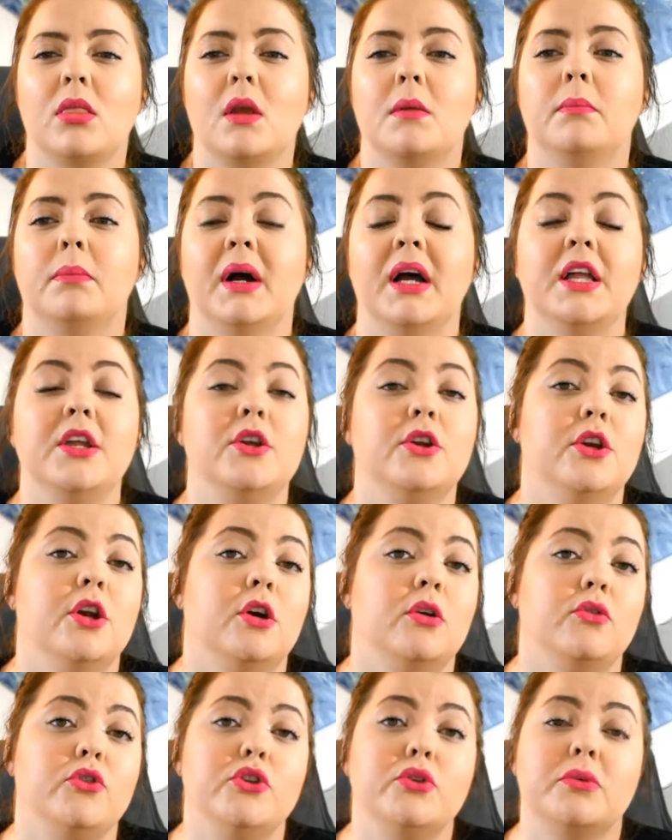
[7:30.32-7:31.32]
but
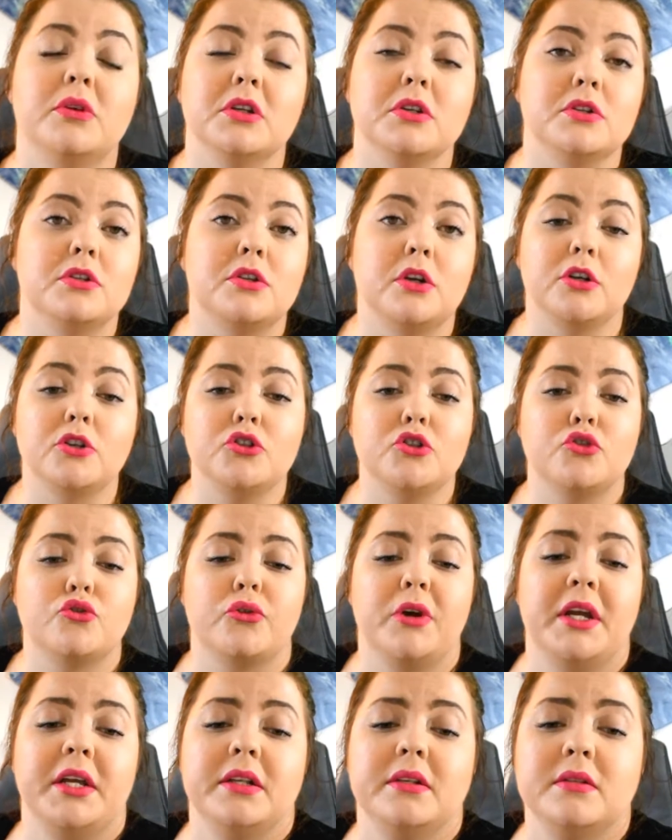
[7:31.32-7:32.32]
you can search
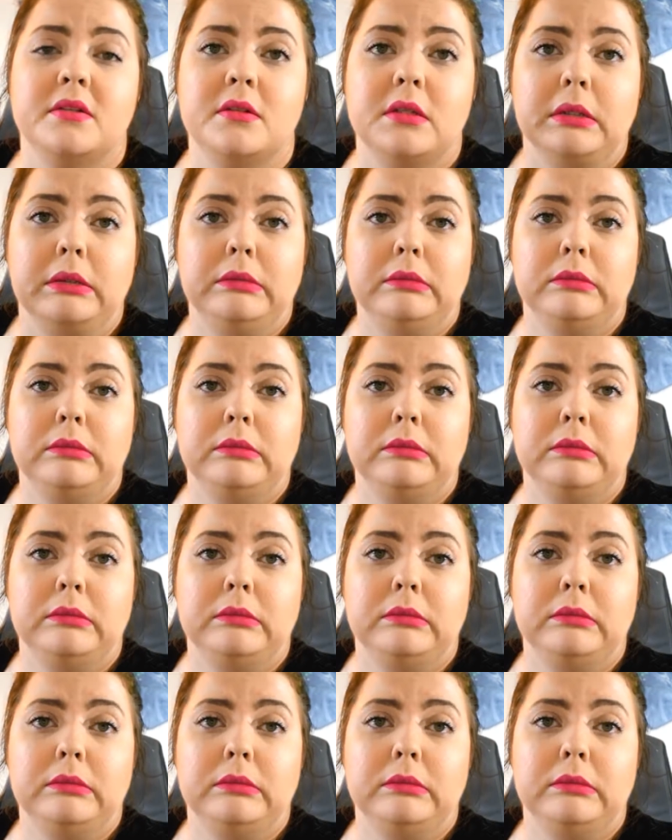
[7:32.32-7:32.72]
trends.